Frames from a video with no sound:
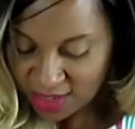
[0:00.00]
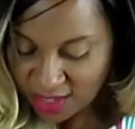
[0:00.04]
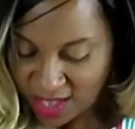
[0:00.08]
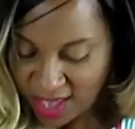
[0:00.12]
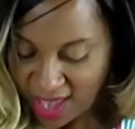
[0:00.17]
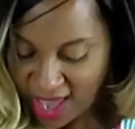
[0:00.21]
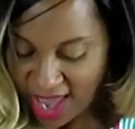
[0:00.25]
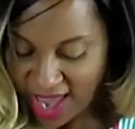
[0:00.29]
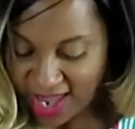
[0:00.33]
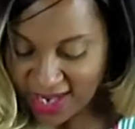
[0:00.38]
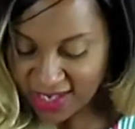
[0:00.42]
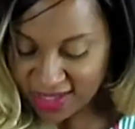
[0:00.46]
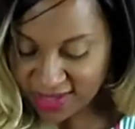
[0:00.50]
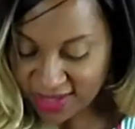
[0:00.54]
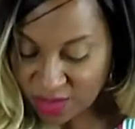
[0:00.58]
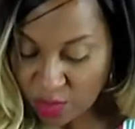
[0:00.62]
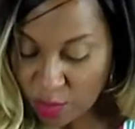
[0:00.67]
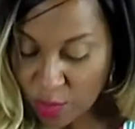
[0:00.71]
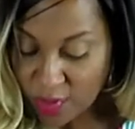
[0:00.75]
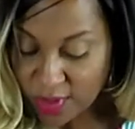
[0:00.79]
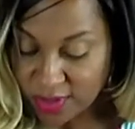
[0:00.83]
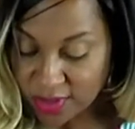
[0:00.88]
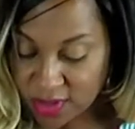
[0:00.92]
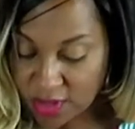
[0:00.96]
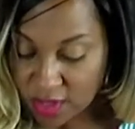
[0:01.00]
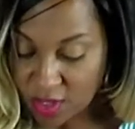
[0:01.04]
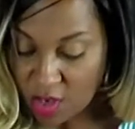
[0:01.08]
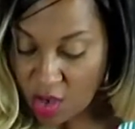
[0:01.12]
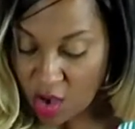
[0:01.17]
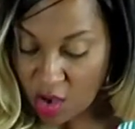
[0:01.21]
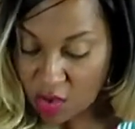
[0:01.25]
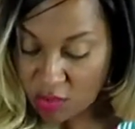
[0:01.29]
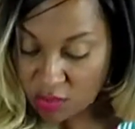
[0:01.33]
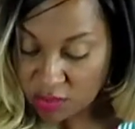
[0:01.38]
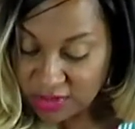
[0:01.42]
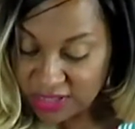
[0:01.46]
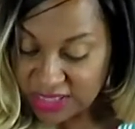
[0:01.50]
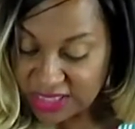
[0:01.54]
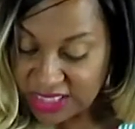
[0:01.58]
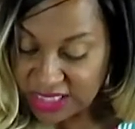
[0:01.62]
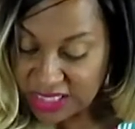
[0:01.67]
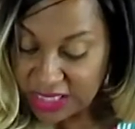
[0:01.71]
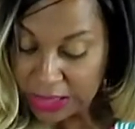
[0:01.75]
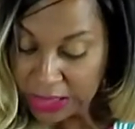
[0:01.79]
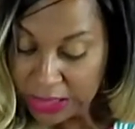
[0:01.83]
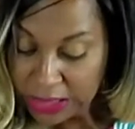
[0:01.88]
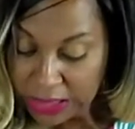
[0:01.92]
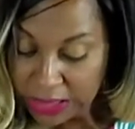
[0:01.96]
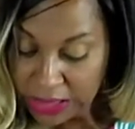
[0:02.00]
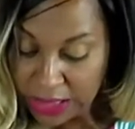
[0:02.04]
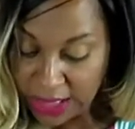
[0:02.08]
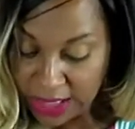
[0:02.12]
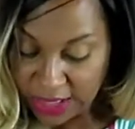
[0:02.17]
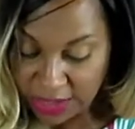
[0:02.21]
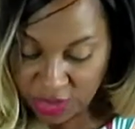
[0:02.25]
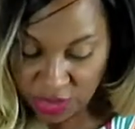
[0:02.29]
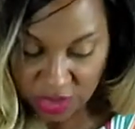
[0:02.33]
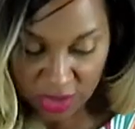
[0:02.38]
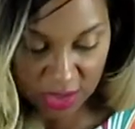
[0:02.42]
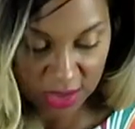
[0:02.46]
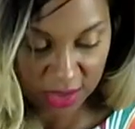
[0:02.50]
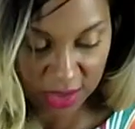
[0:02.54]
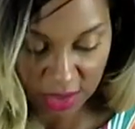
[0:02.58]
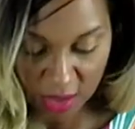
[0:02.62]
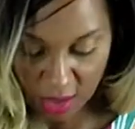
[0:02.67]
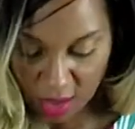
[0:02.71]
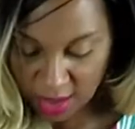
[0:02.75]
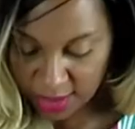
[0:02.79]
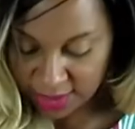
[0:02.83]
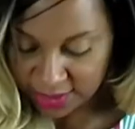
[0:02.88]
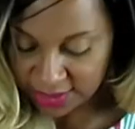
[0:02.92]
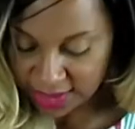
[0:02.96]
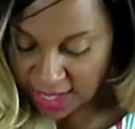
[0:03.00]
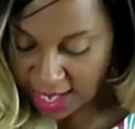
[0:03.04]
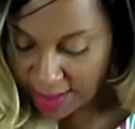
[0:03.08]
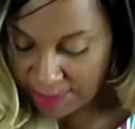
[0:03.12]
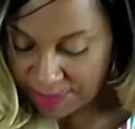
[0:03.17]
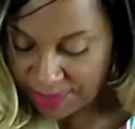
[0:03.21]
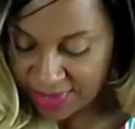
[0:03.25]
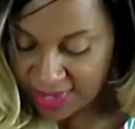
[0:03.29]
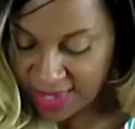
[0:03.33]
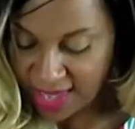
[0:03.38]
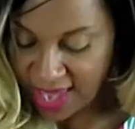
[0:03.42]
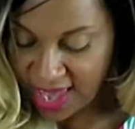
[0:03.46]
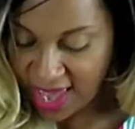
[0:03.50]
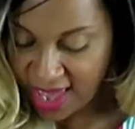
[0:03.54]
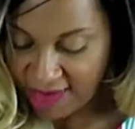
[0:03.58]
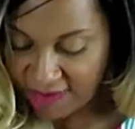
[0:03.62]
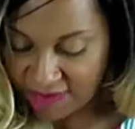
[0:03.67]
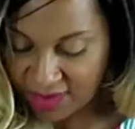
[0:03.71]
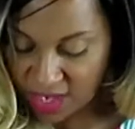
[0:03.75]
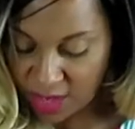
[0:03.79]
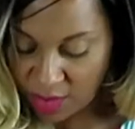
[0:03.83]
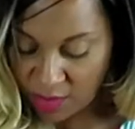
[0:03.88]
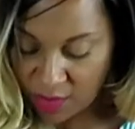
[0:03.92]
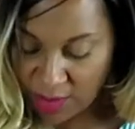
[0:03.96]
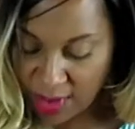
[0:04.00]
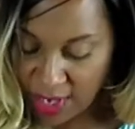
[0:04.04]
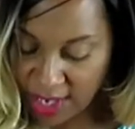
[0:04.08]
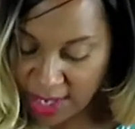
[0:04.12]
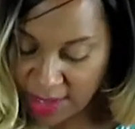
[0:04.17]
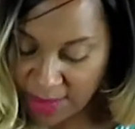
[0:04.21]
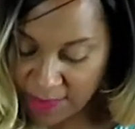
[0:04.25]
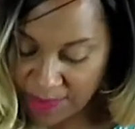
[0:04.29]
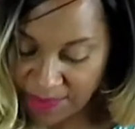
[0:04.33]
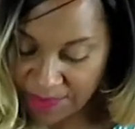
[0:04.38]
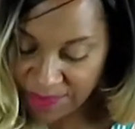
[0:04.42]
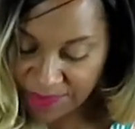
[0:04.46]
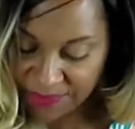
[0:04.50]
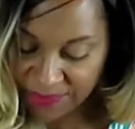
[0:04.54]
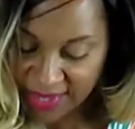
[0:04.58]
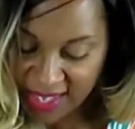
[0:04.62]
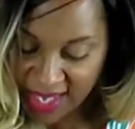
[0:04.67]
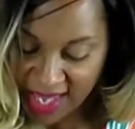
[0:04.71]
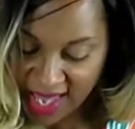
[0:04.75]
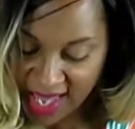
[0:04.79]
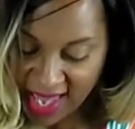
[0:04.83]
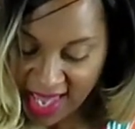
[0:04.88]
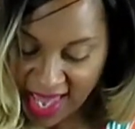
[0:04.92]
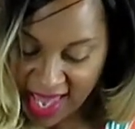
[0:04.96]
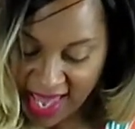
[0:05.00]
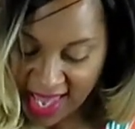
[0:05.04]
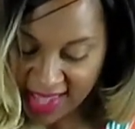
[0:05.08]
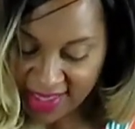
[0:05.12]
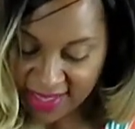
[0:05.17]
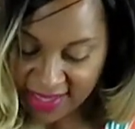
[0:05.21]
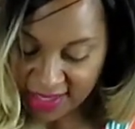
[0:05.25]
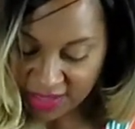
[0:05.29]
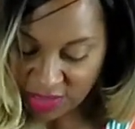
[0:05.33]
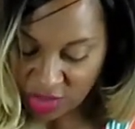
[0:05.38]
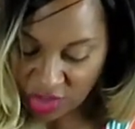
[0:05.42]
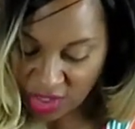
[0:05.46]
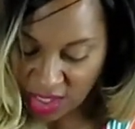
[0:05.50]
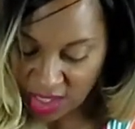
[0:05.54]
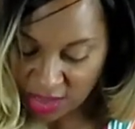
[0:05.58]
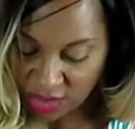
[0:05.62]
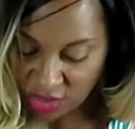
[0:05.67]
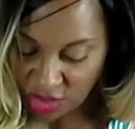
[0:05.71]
And it's going to go delicious on top of the heavy cream and the cheese.